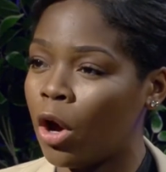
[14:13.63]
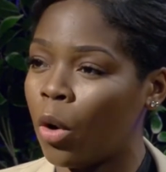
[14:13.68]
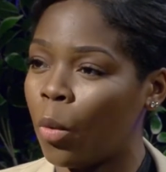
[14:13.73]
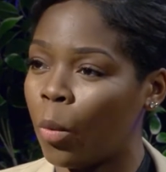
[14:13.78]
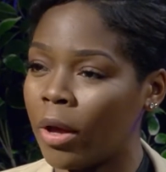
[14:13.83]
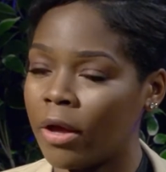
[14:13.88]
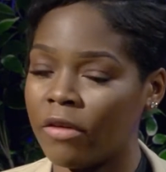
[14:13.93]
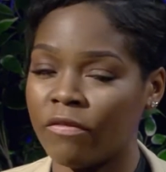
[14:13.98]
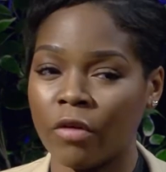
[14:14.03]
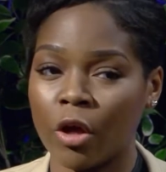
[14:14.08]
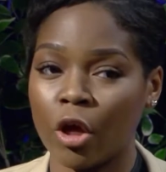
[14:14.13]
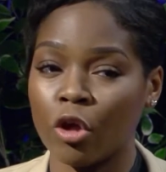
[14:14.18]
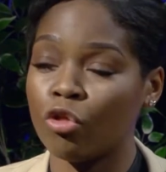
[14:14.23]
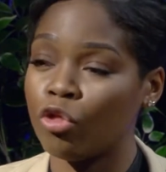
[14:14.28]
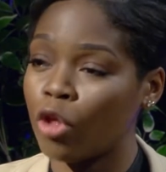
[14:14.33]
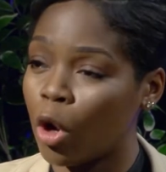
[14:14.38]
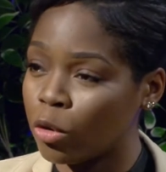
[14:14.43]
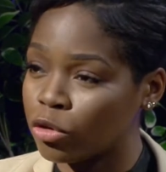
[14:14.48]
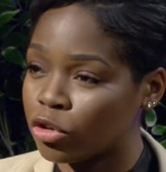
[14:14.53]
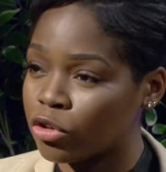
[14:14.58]
with
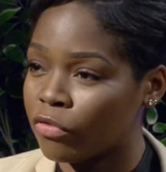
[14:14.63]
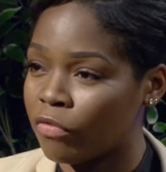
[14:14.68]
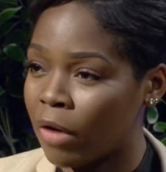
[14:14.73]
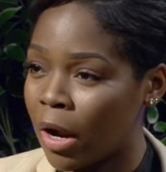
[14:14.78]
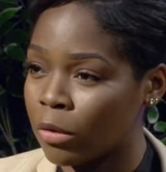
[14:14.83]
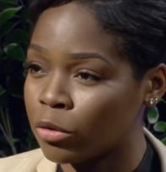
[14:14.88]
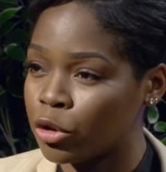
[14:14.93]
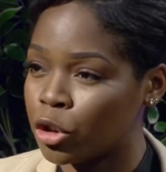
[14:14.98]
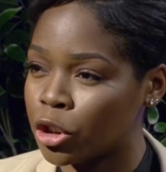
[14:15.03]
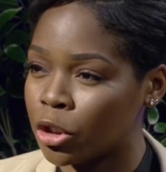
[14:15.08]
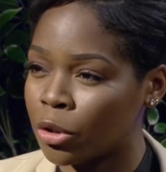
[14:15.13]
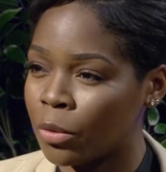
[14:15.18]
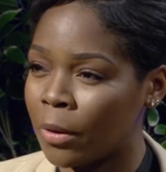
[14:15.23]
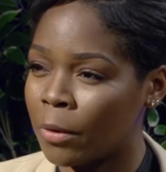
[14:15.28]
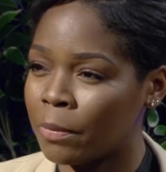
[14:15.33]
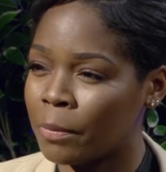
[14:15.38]
those around you,